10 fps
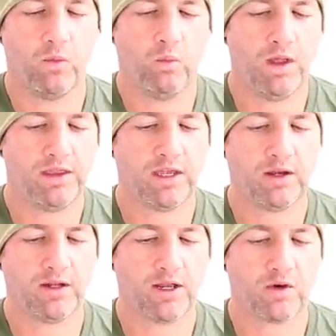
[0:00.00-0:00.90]
one
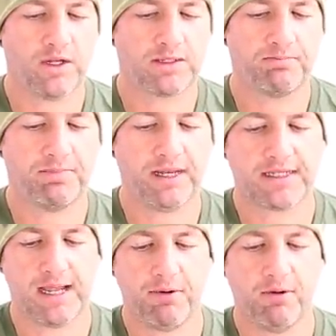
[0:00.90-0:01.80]
thing that Chris
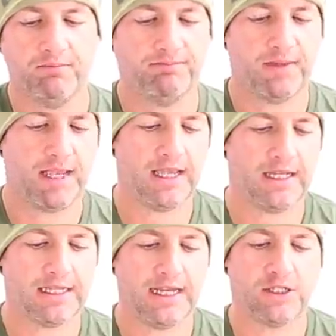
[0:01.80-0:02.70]
picks up on
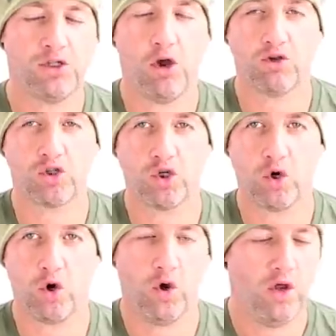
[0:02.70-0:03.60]
is he's not
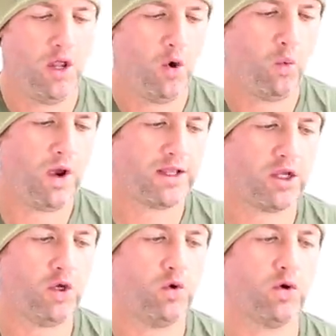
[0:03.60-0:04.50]
sure
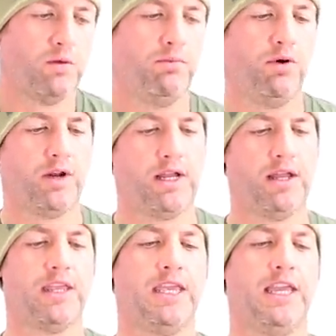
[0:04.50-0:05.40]
whether you can put in
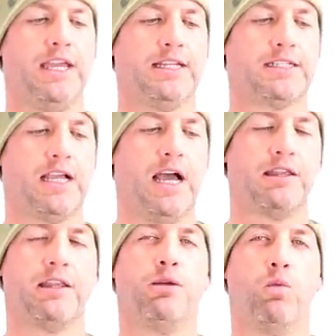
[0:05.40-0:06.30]
other gears
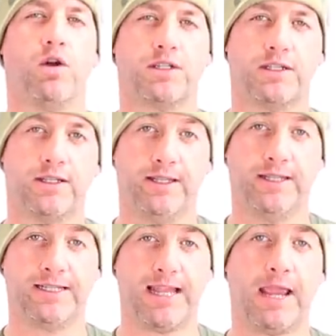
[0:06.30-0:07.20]
other than what's
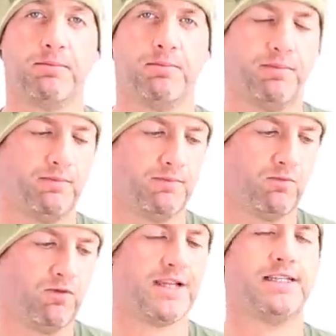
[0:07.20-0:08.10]
the same
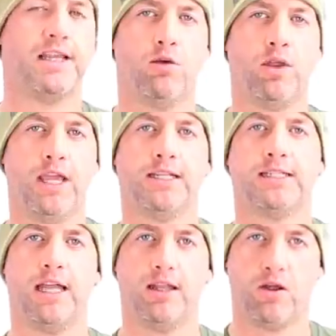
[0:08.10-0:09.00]
ratio gears
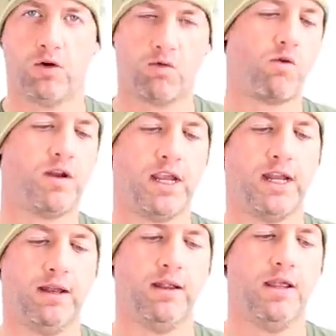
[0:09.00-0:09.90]
that are already
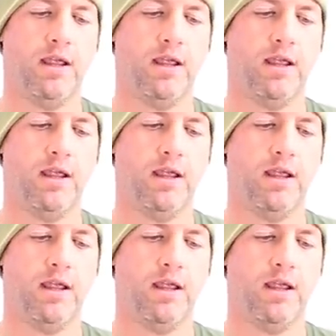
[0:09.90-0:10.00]
in it,